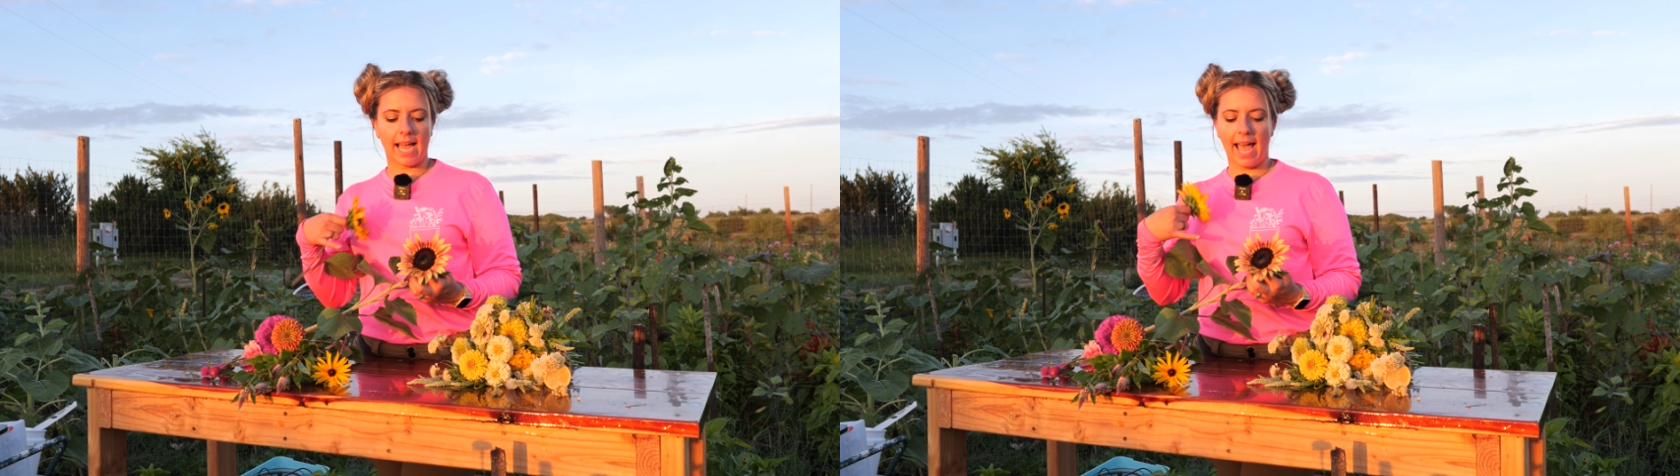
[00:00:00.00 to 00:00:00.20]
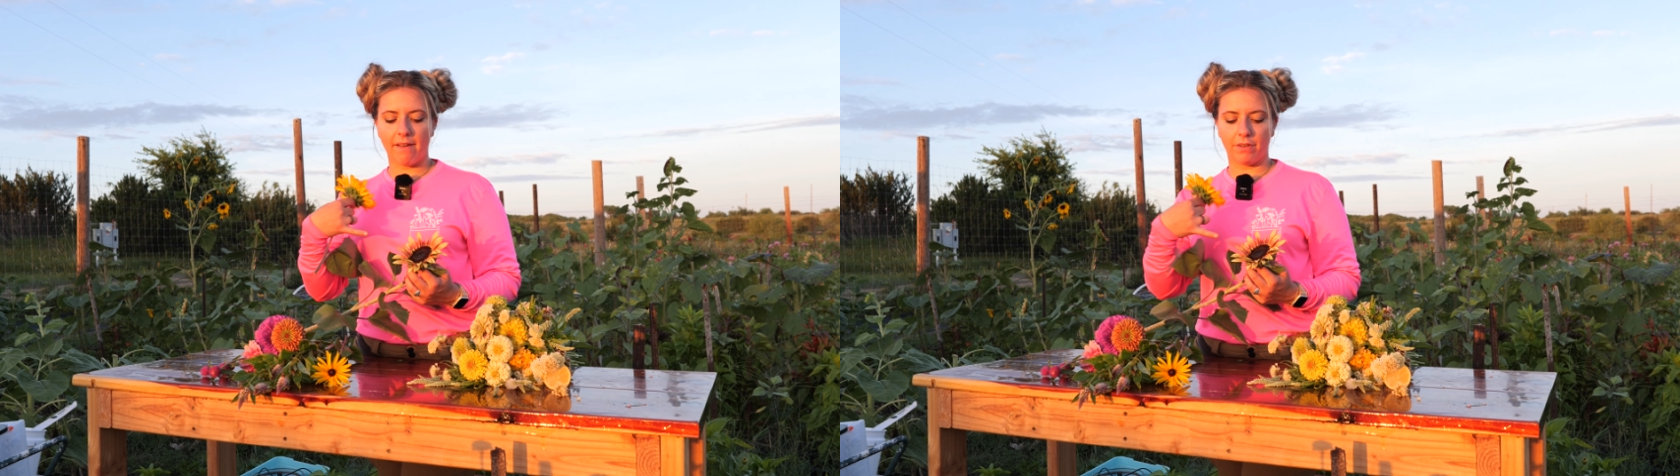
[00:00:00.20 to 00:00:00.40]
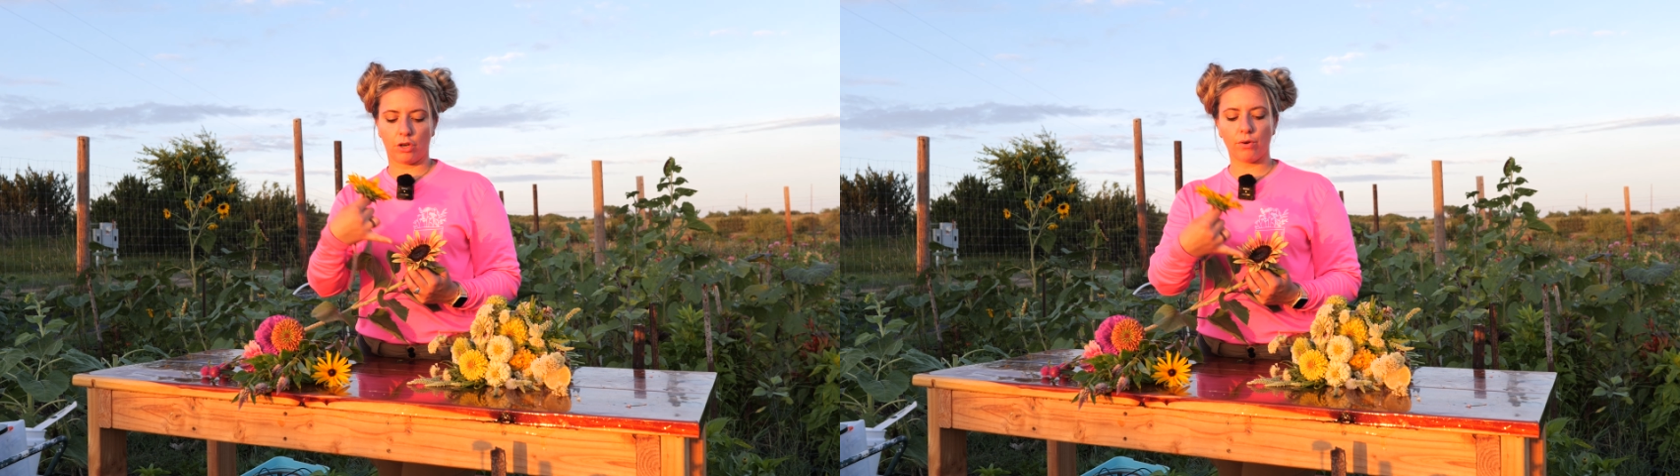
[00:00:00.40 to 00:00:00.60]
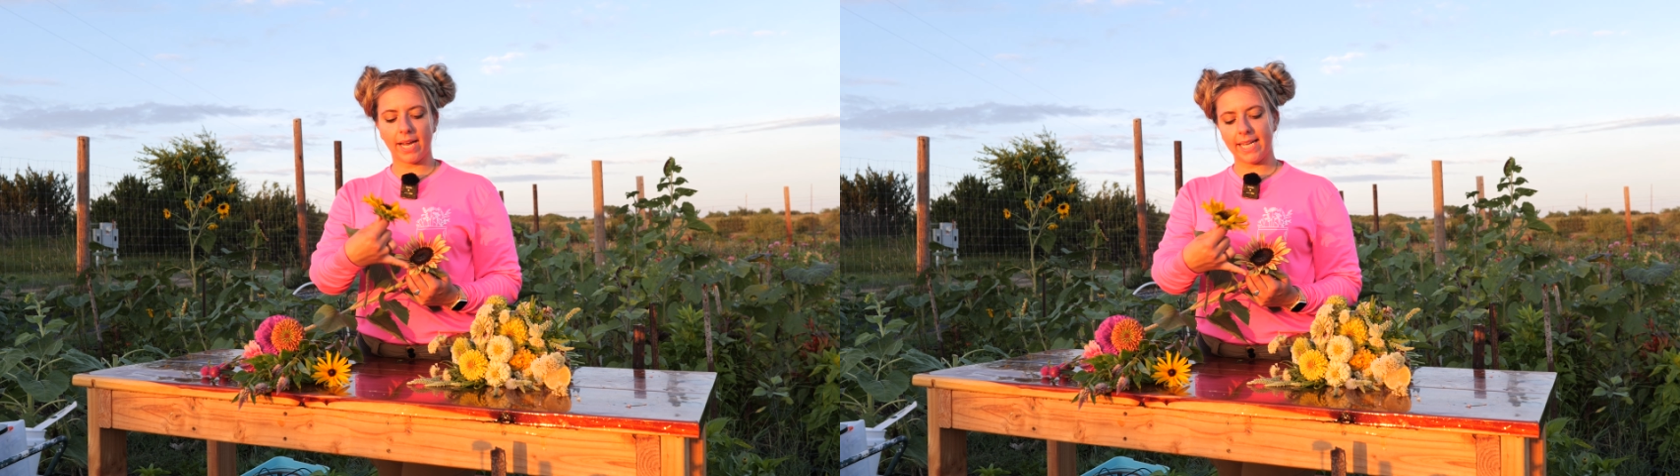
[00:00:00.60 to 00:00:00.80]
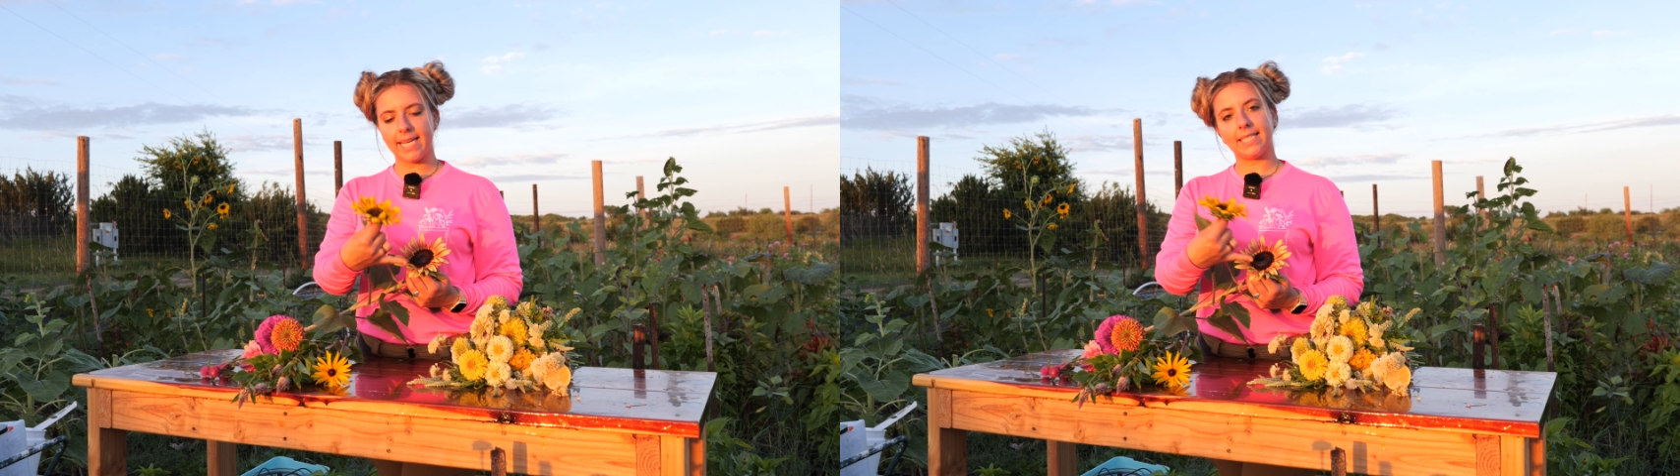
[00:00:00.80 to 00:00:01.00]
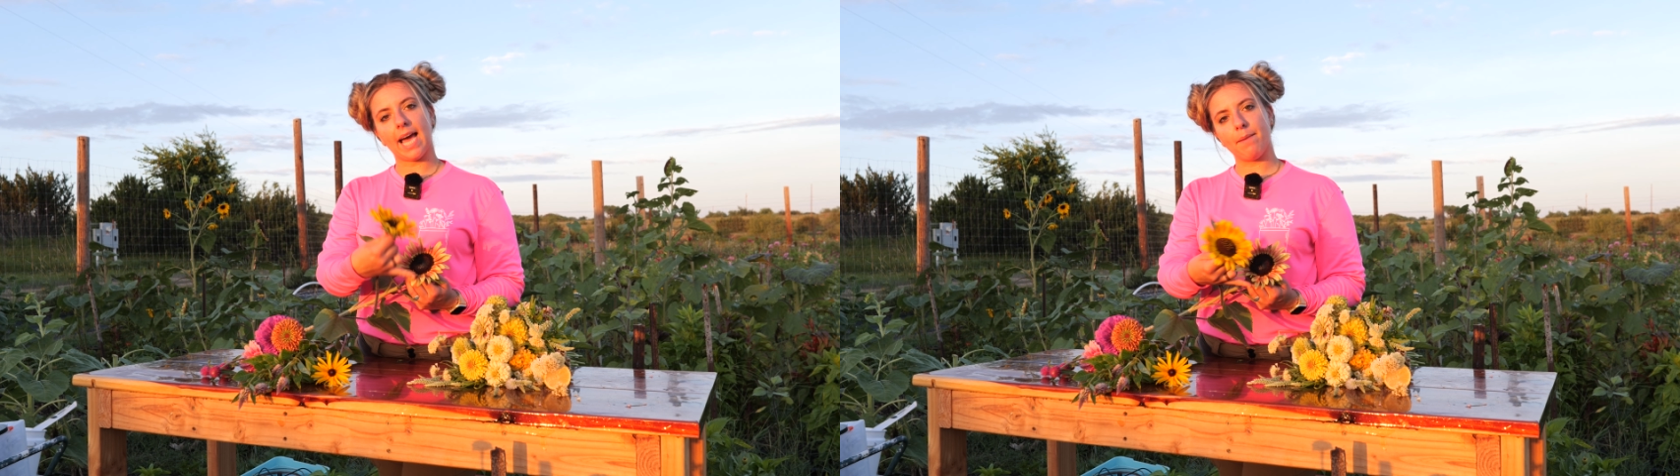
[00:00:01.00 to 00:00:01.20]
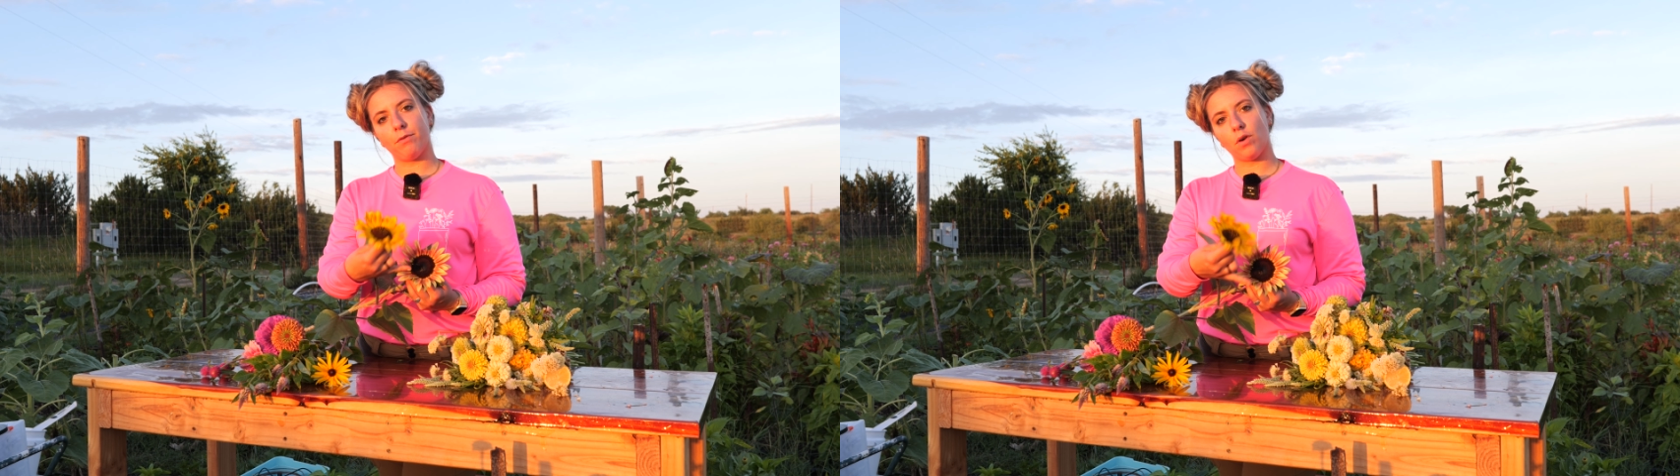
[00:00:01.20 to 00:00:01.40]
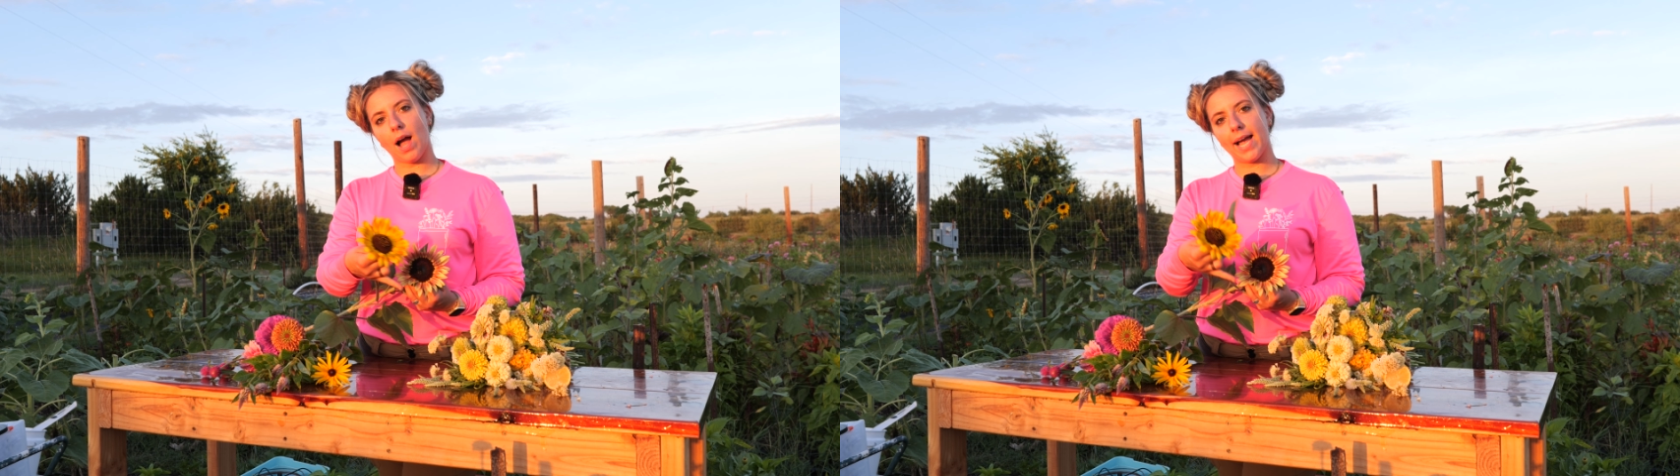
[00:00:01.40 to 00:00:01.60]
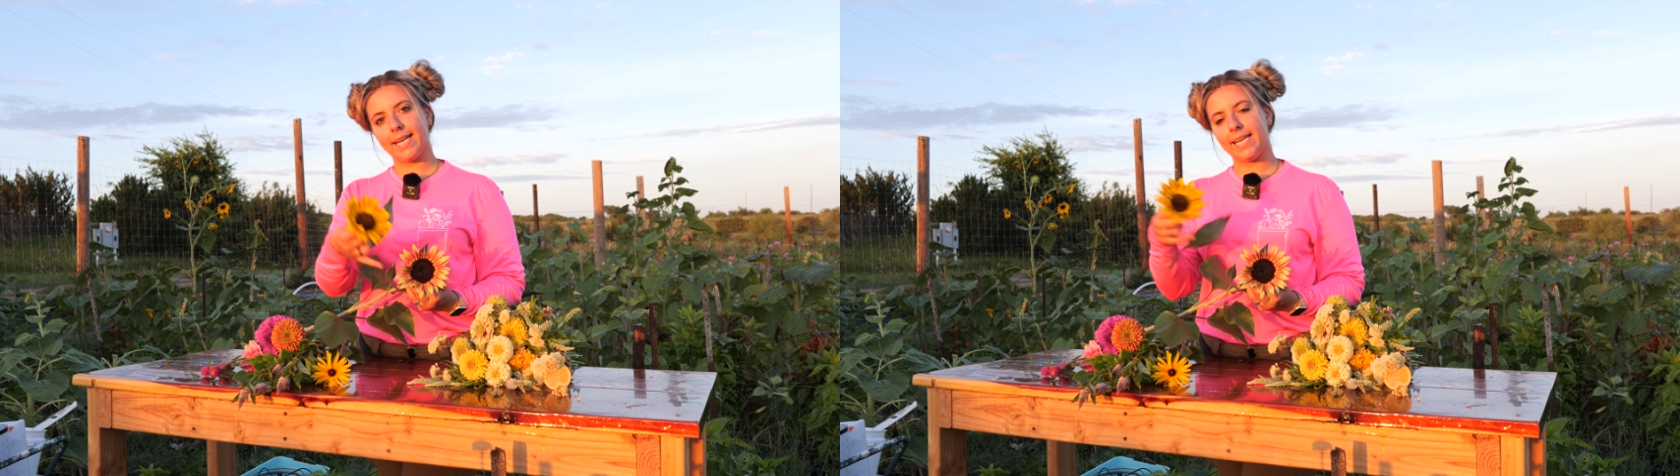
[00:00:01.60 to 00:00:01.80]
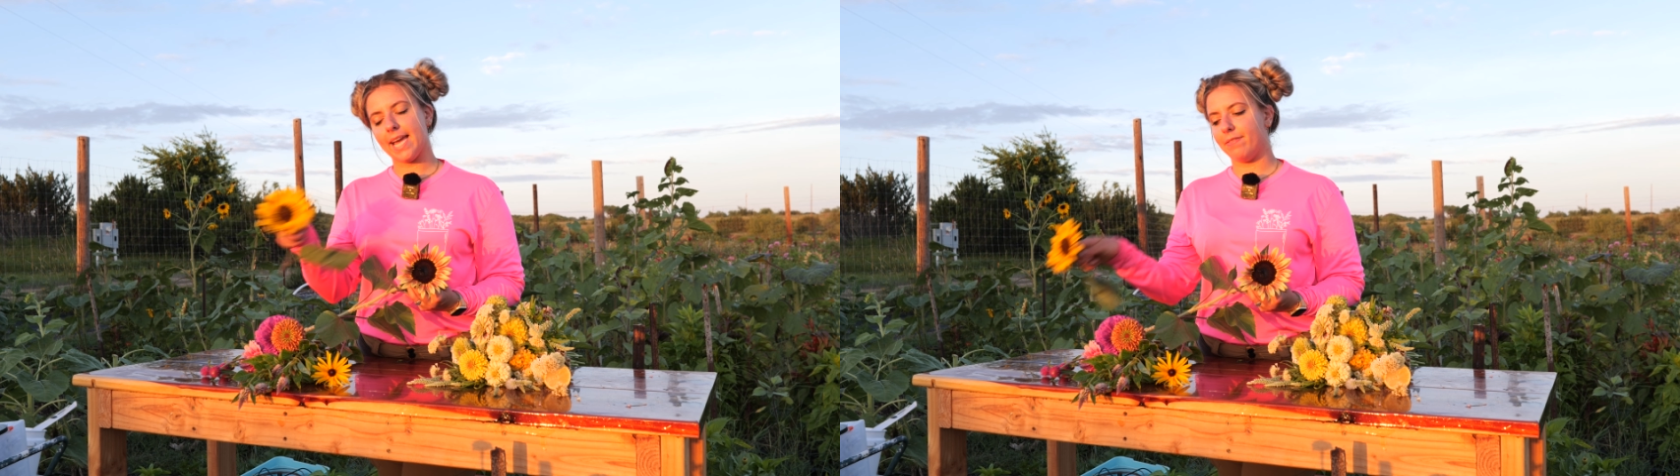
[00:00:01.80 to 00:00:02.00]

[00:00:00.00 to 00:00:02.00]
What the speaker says: I have a gradient type variety,